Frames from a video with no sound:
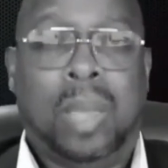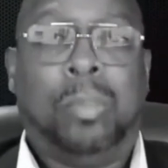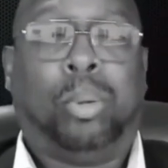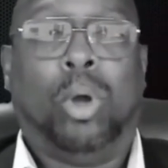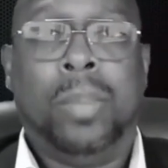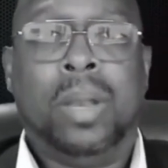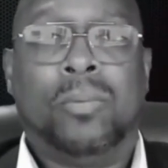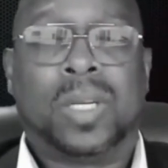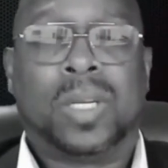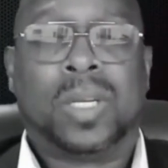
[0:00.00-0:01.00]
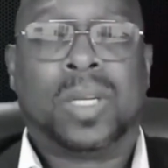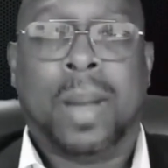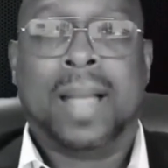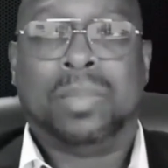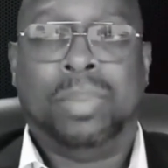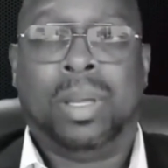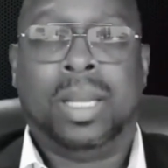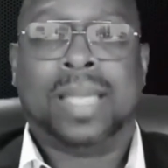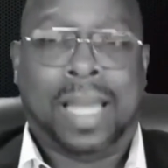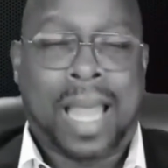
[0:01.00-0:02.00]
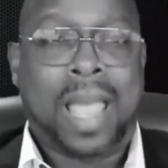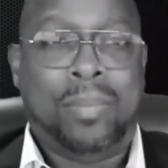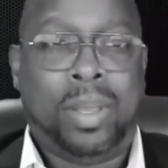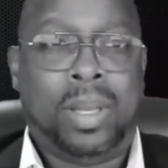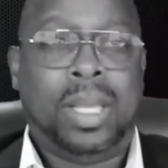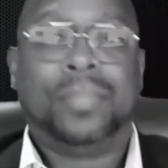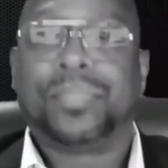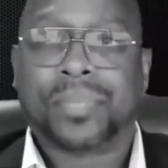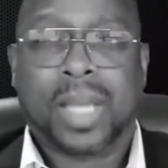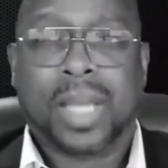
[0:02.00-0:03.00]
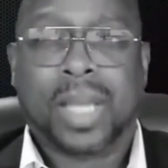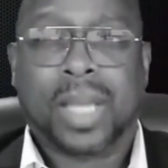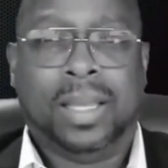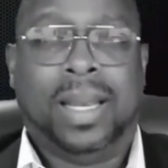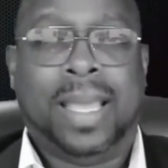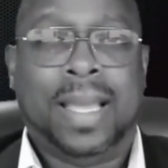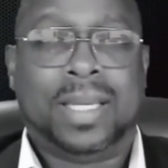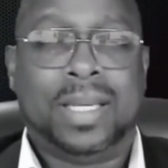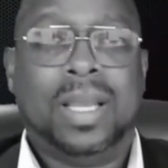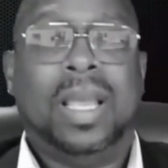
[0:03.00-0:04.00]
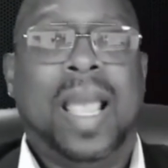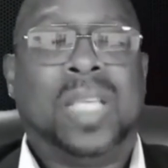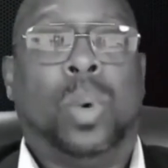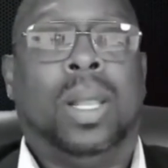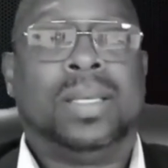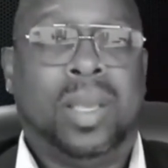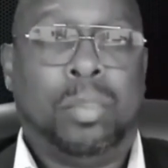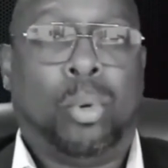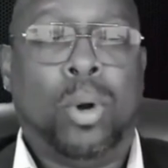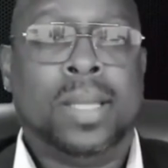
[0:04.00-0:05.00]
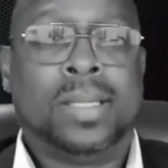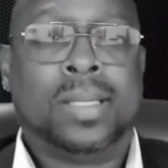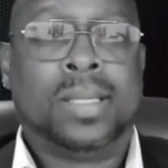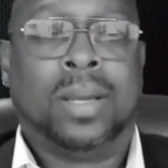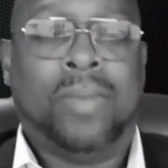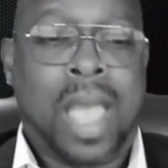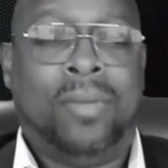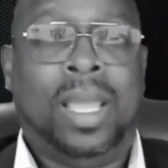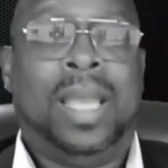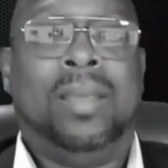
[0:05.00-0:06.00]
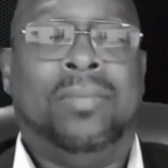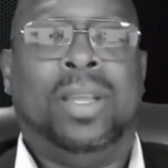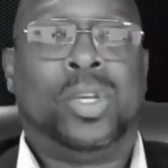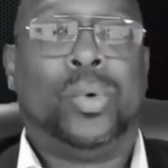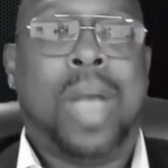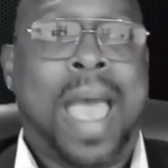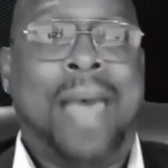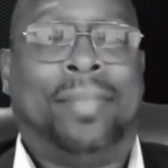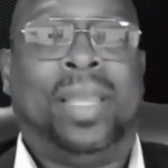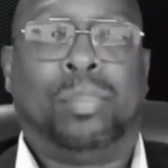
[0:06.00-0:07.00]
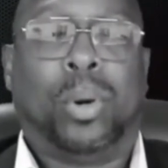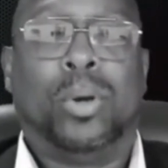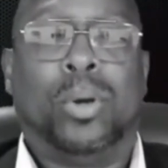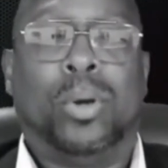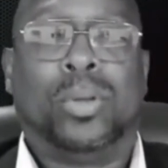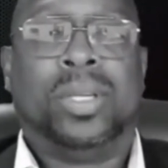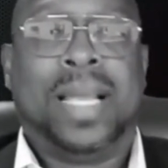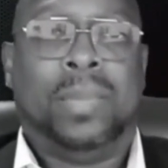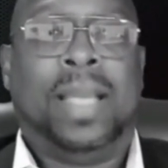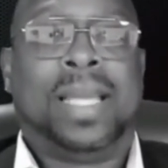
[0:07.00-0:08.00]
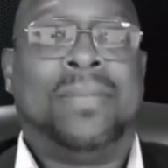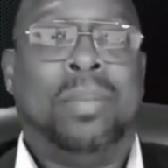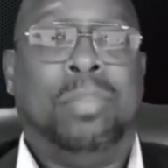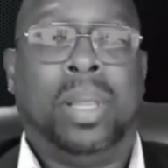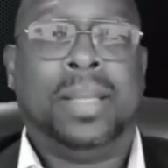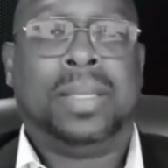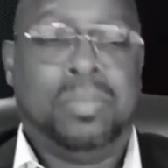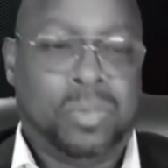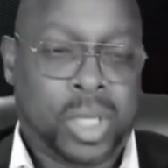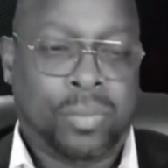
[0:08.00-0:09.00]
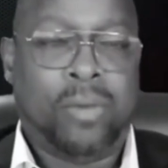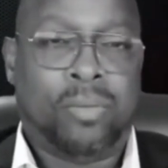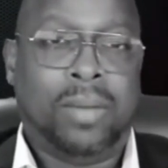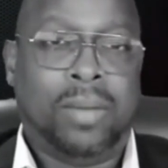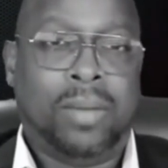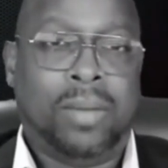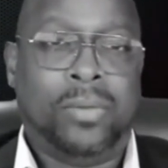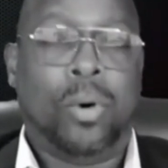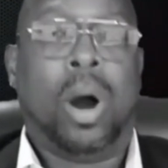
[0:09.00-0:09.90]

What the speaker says: Employment responsibilities and liability and litigation, as well as the importance of every individual athlete person that's basically have the ability to generate revenue off